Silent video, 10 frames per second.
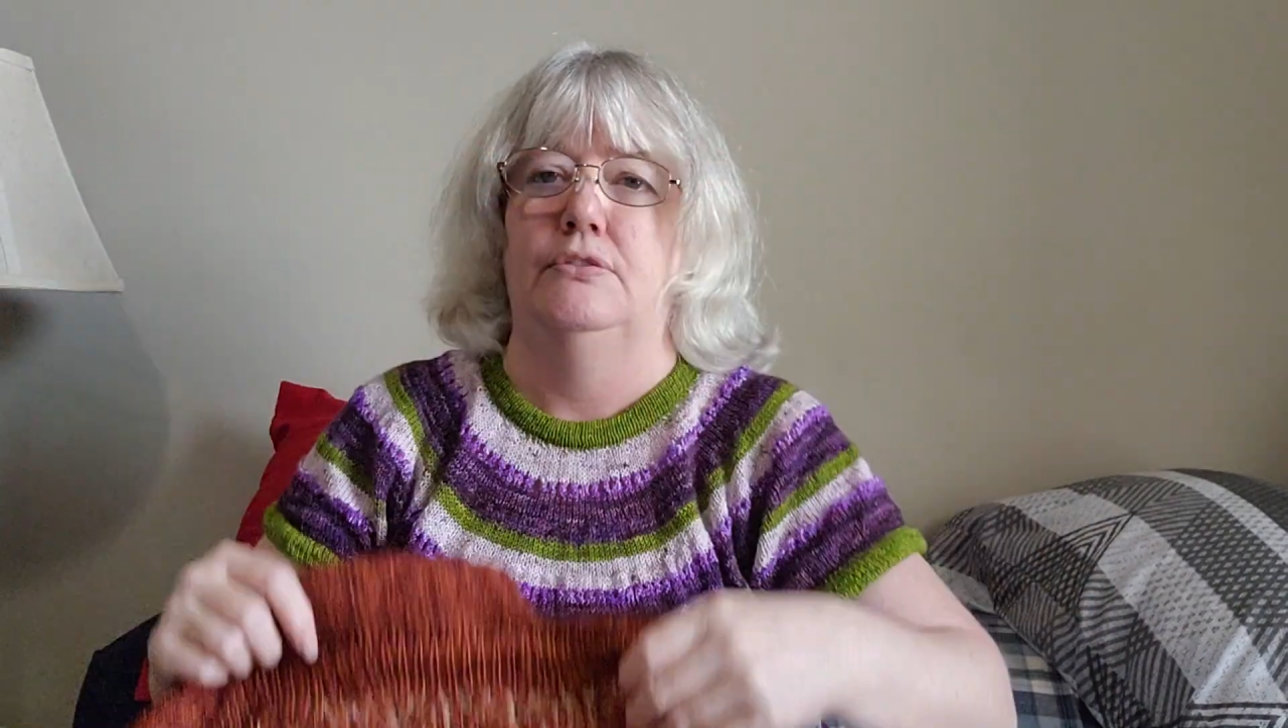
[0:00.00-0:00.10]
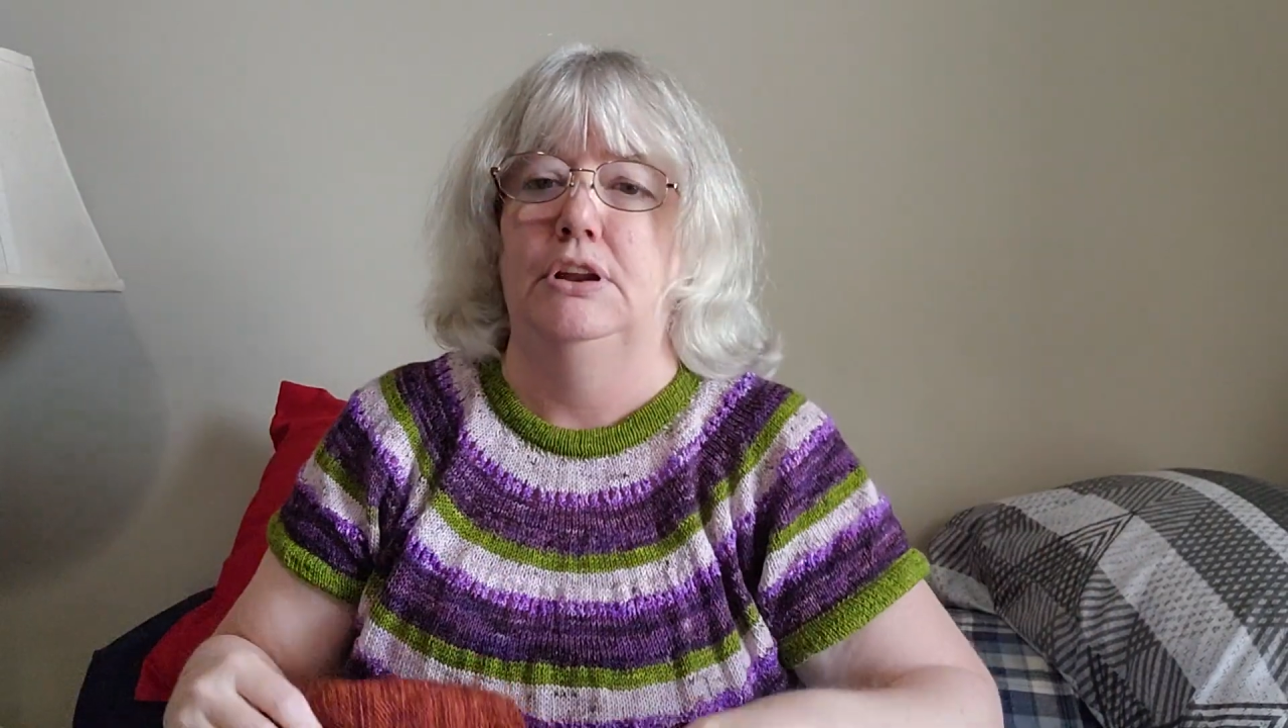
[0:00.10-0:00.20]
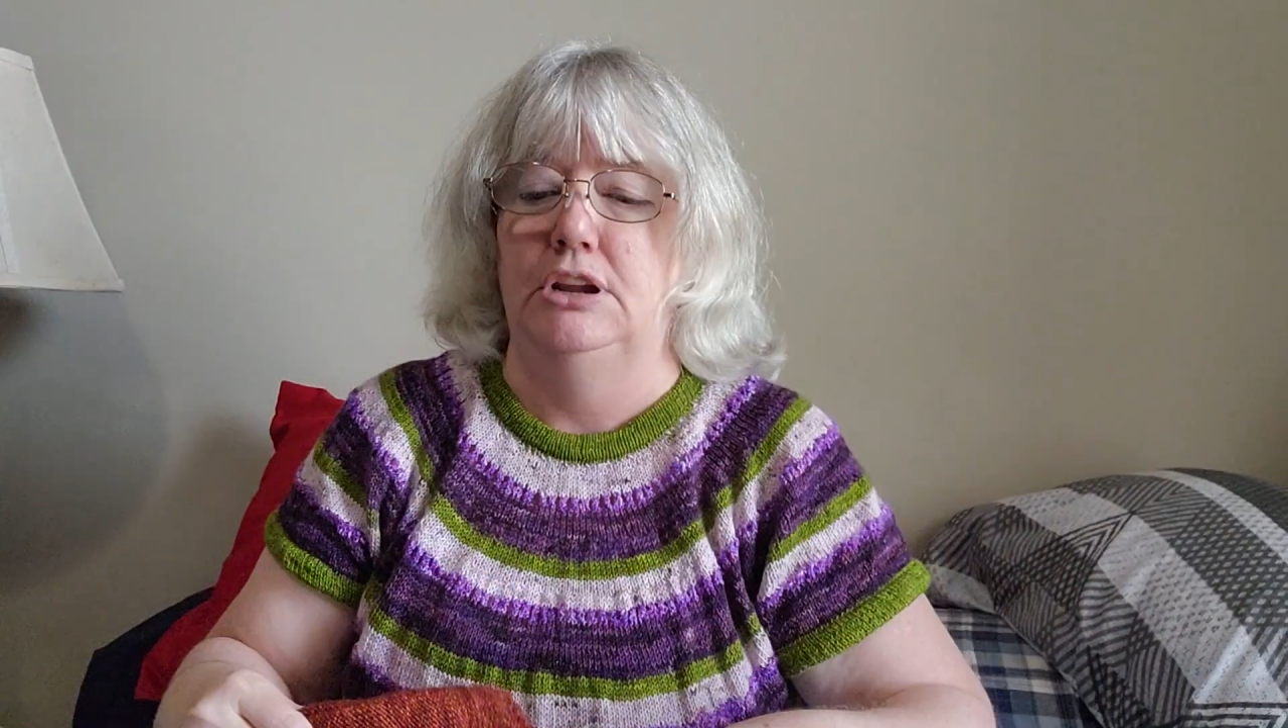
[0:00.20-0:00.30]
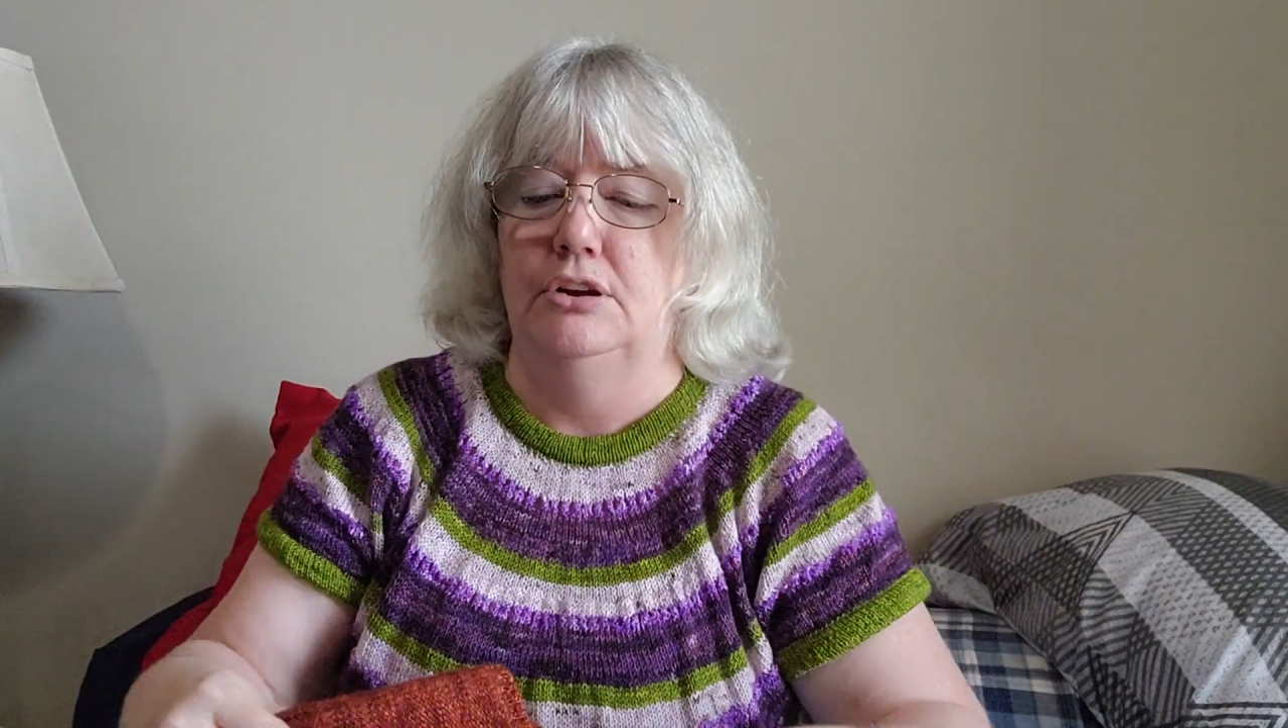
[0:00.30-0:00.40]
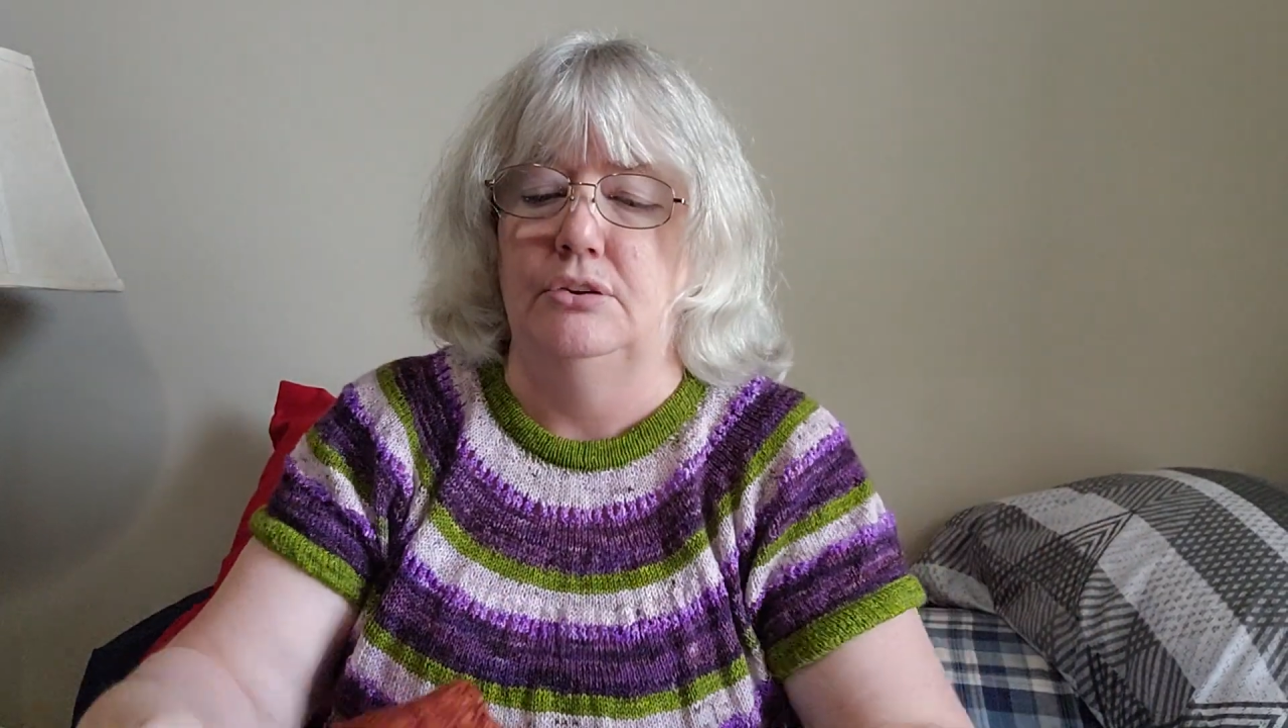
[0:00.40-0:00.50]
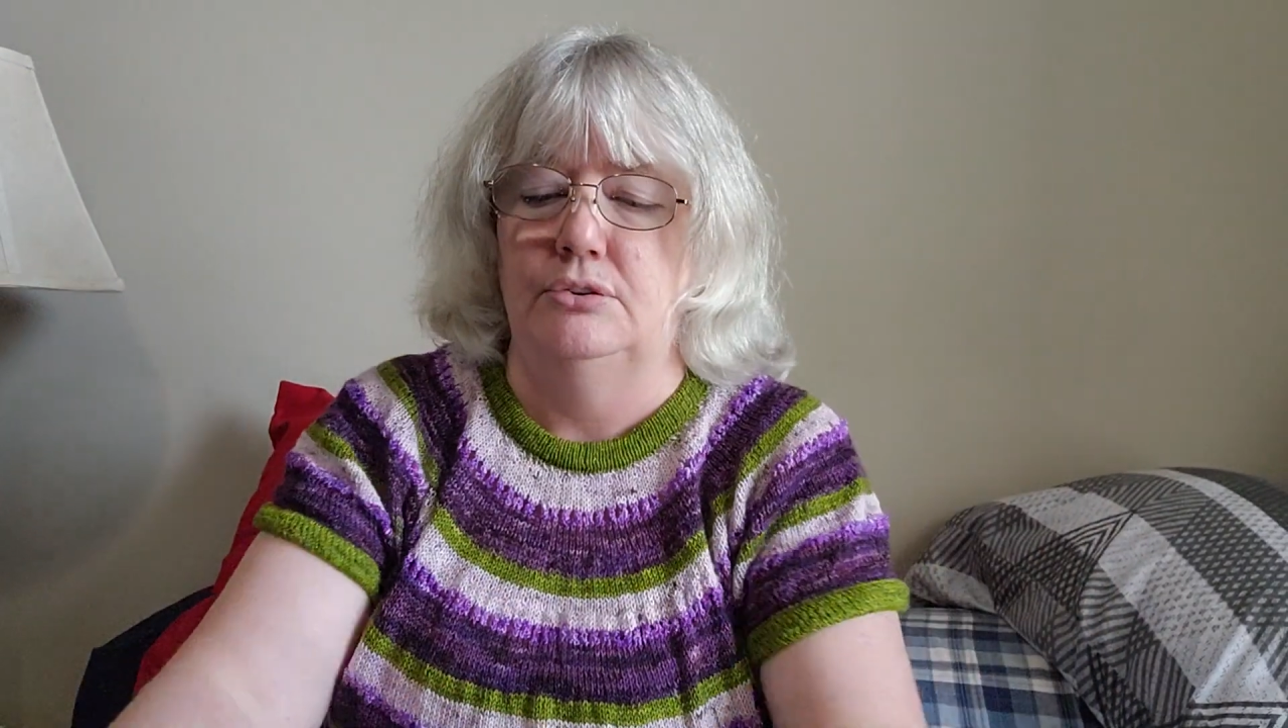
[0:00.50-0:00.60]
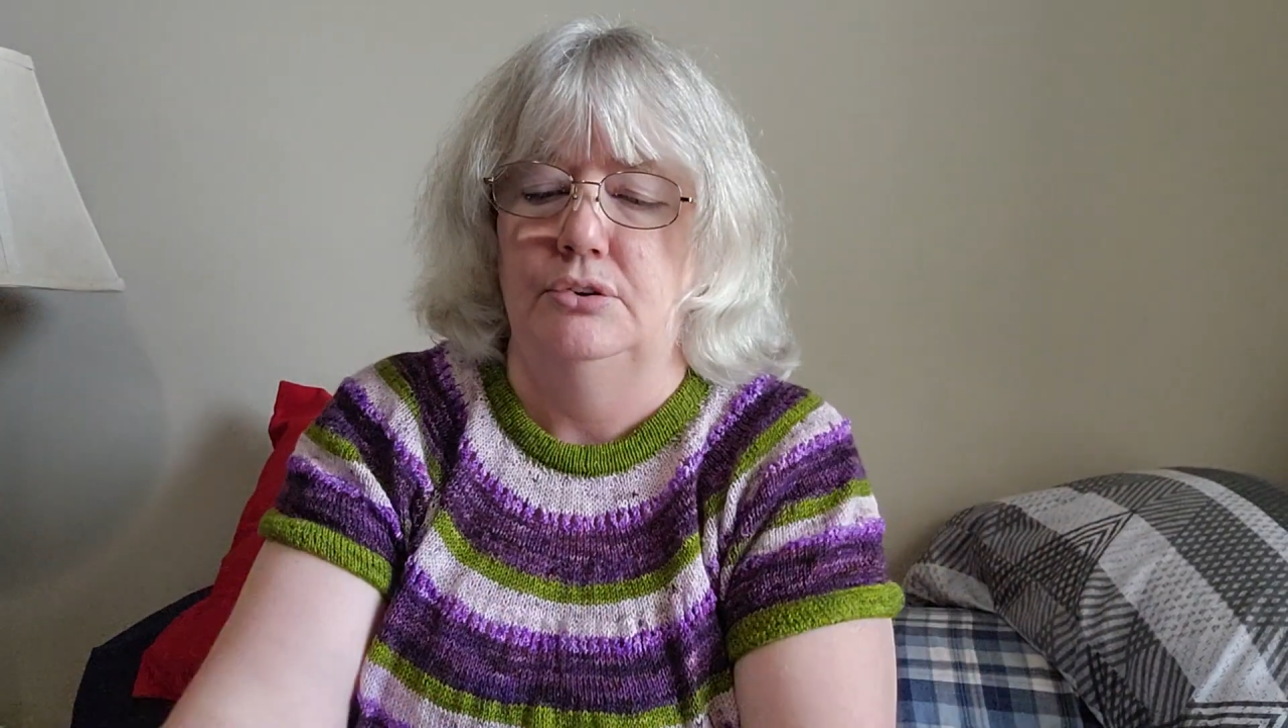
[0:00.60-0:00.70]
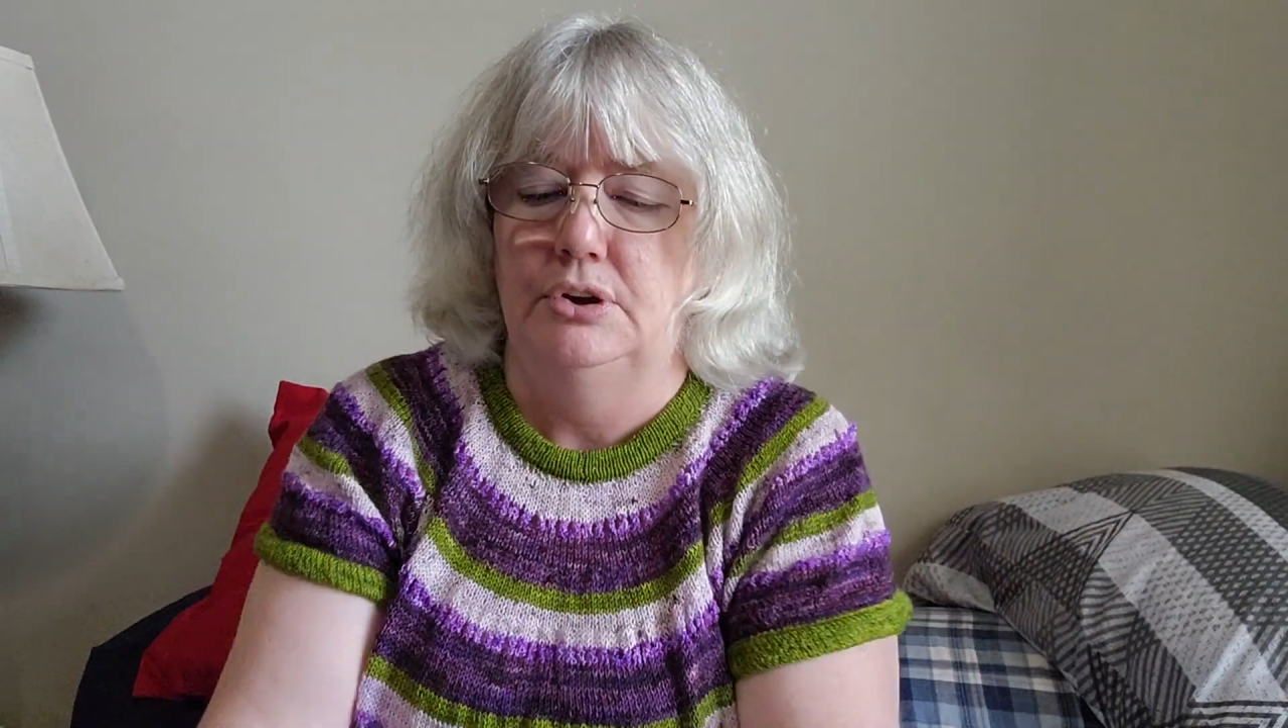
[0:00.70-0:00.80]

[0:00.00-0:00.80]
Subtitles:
video,